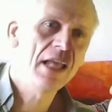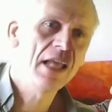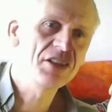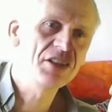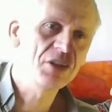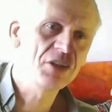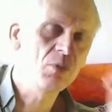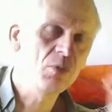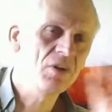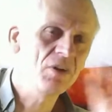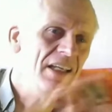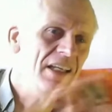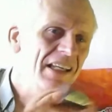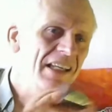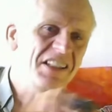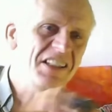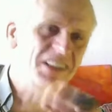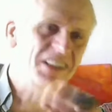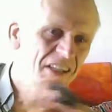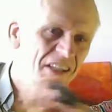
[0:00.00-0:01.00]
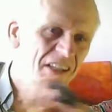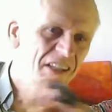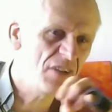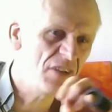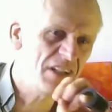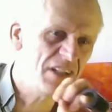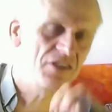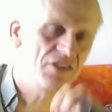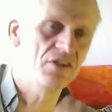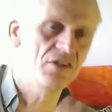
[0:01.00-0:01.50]
a slide that
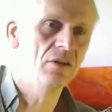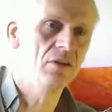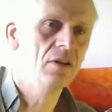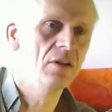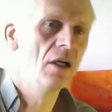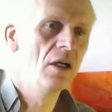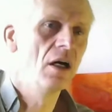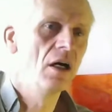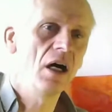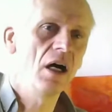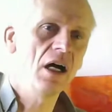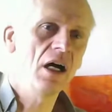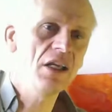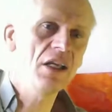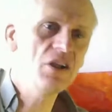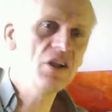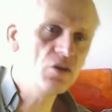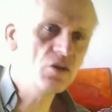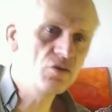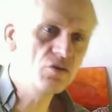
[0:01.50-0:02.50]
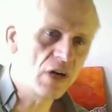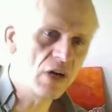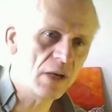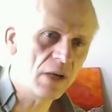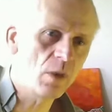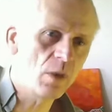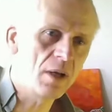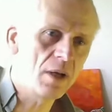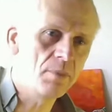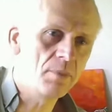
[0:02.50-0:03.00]
fits you. I used
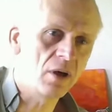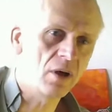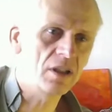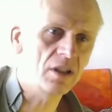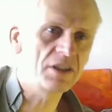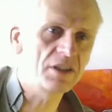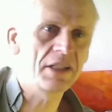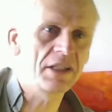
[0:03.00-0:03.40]
red wine bottles and a